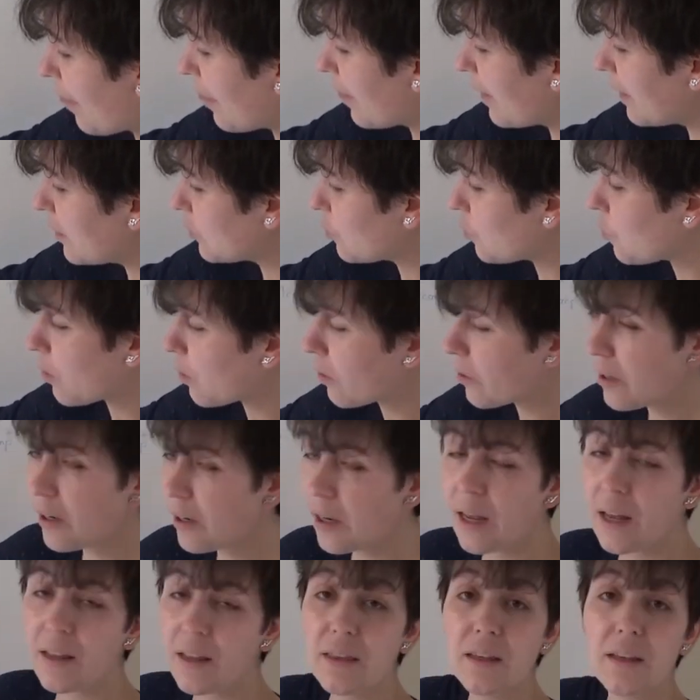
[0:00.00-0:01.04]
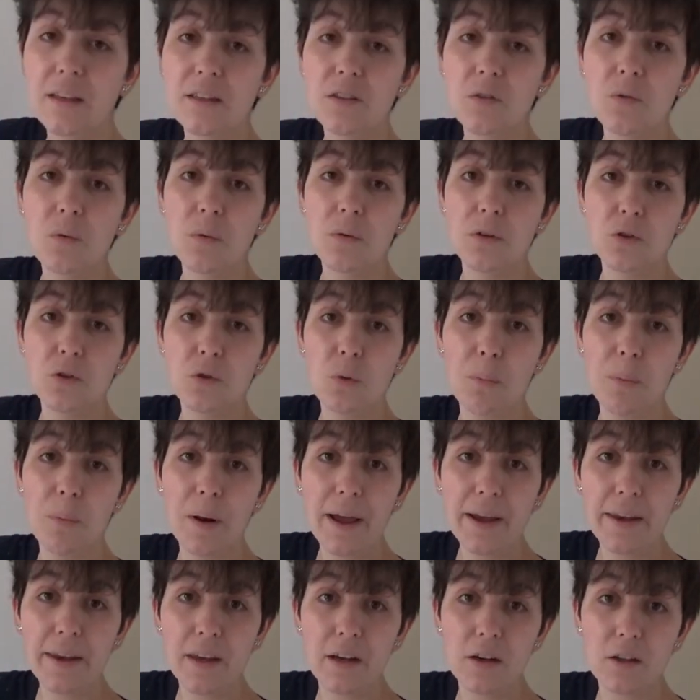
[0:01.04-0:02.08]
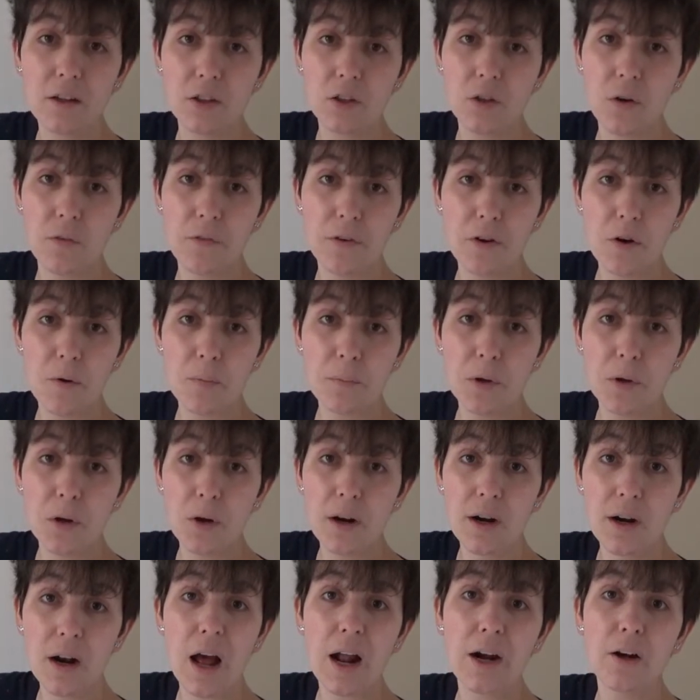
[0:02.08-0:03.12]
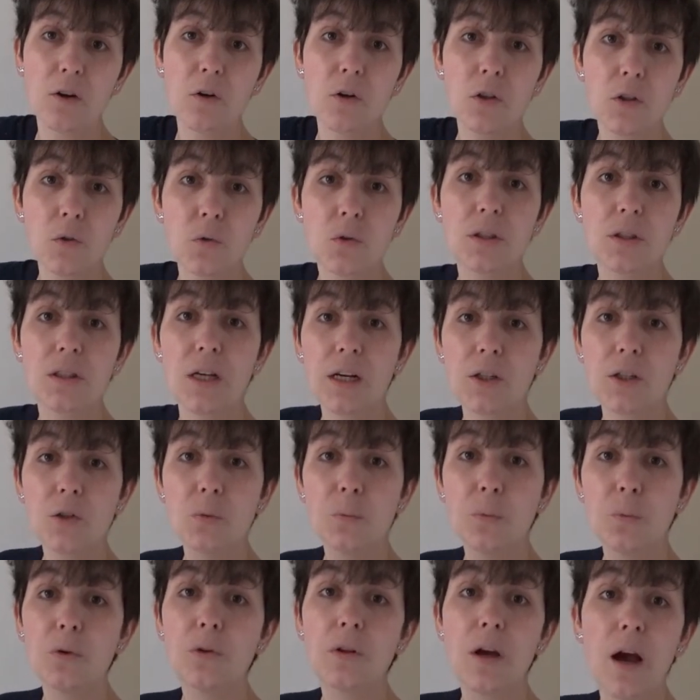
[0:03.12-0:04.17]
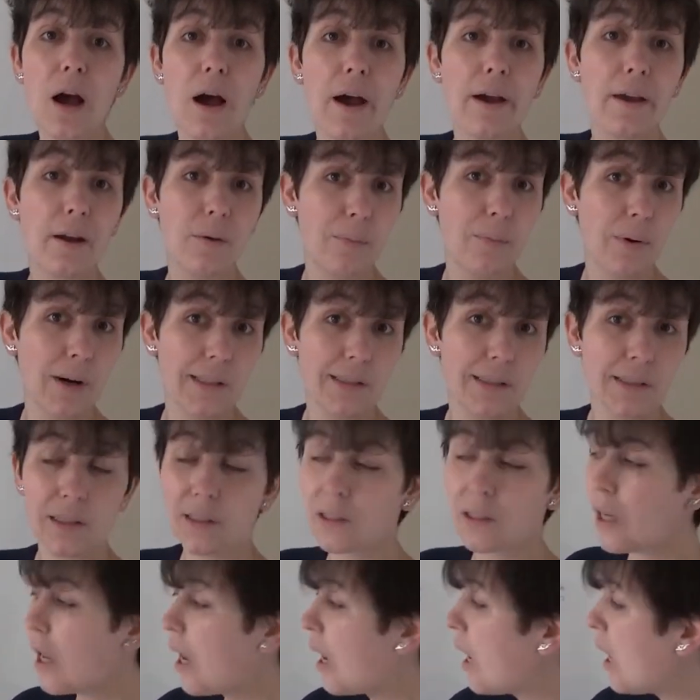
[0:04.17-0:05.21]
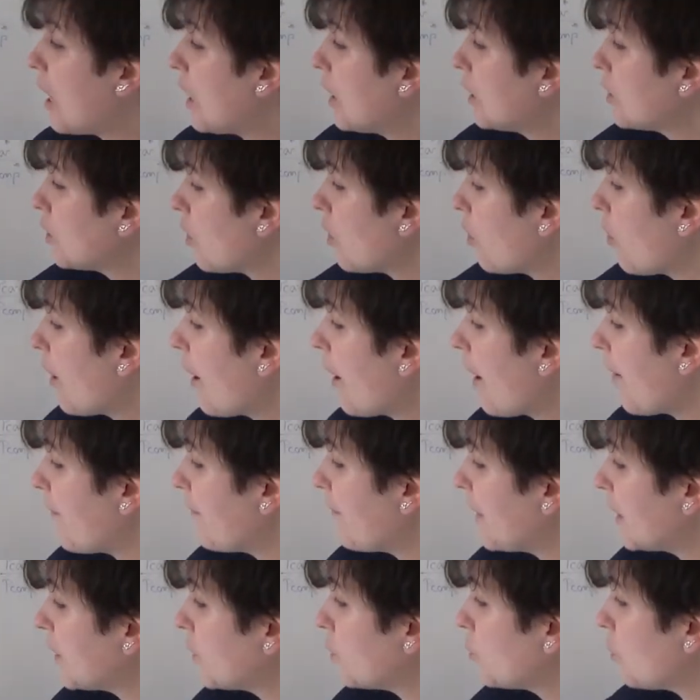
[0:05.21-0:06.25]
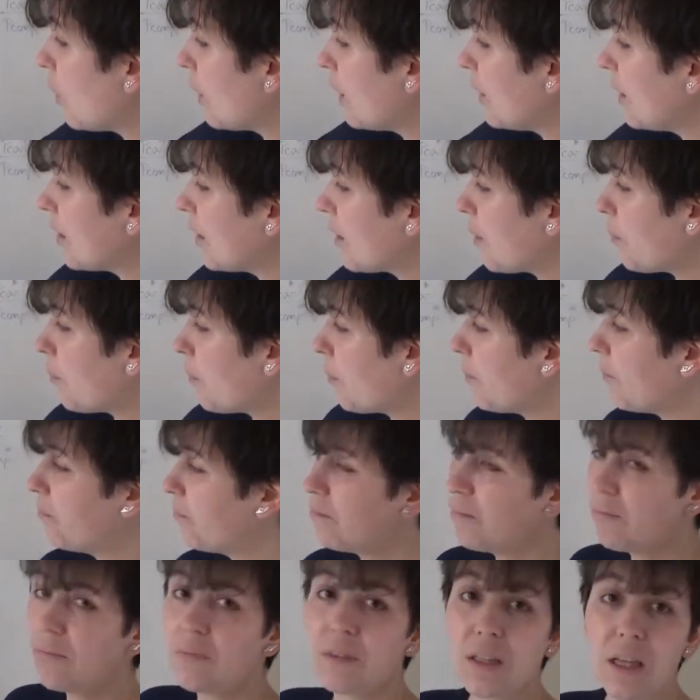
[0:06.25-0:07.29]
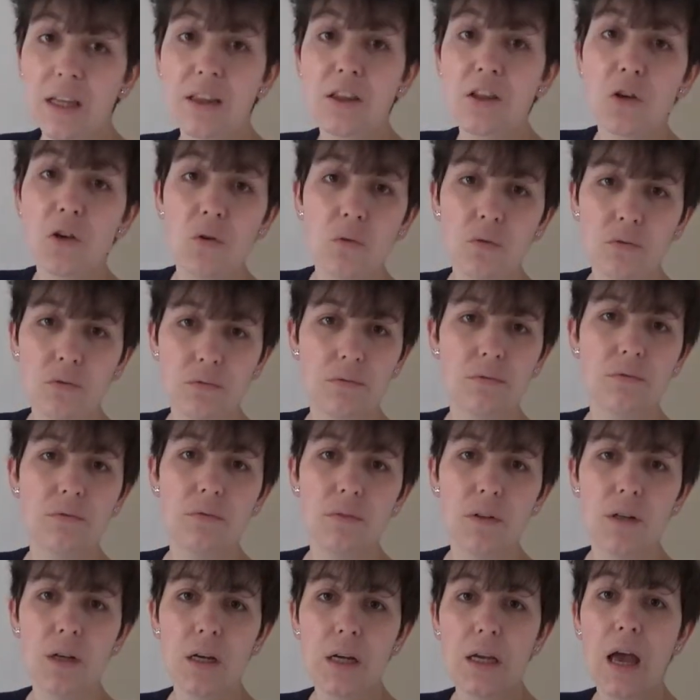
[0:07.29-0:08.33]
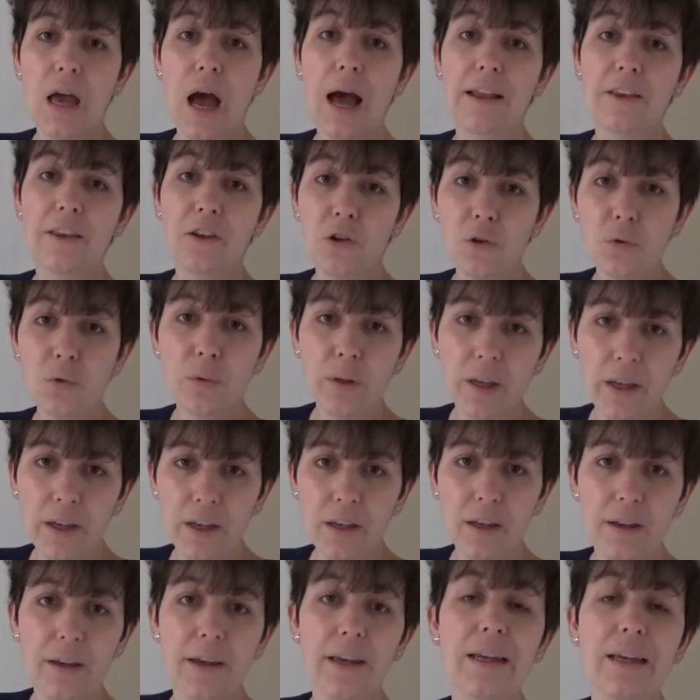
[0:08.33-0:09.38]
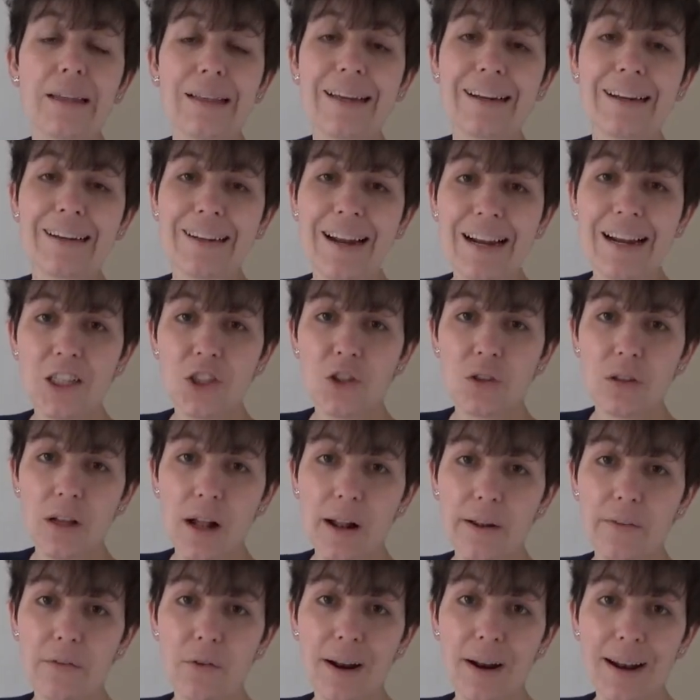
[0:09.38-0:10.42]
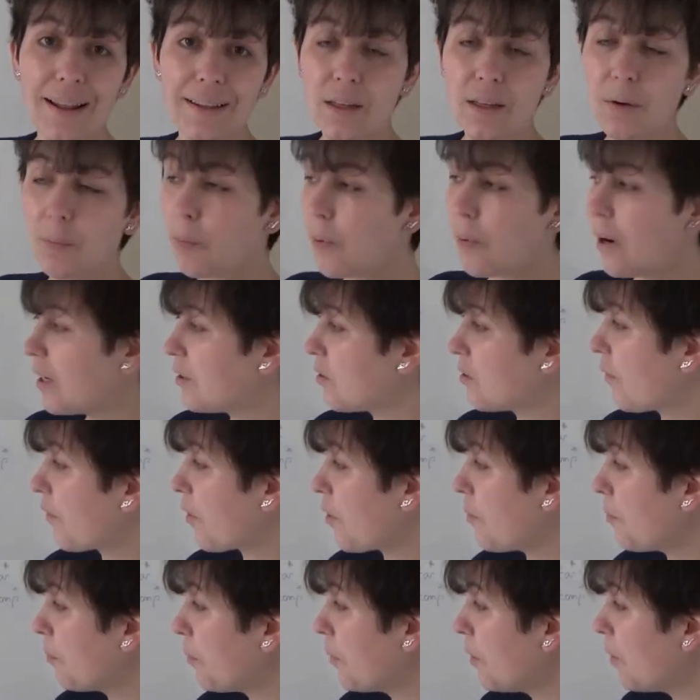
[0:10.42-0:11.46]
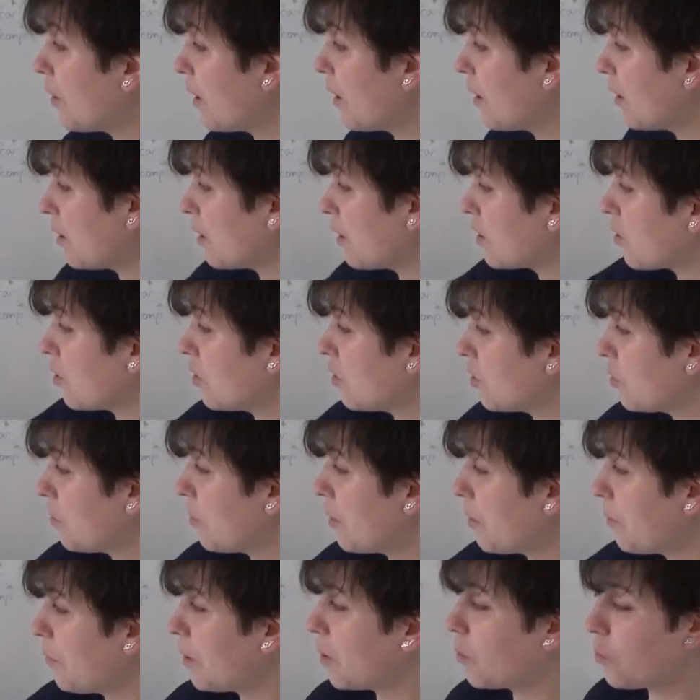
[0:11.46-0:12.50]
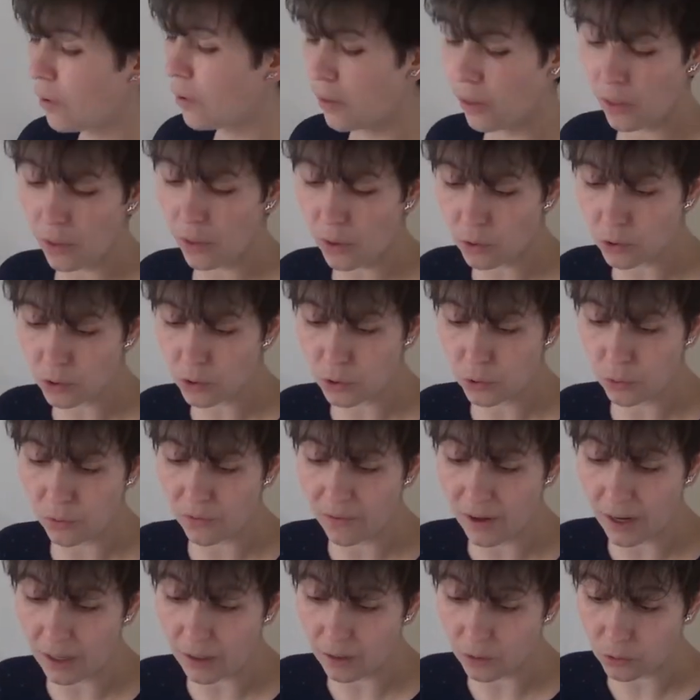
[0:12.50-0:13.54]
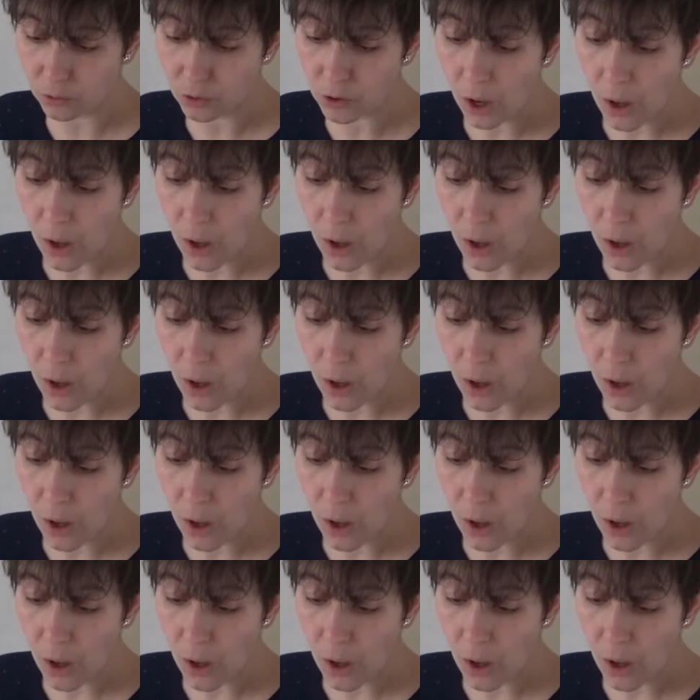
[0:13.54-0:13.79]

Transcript: these suppliers of computer are going to start to put higher prices. So eventually the new and unique international relative price of computer is going to be between those two values.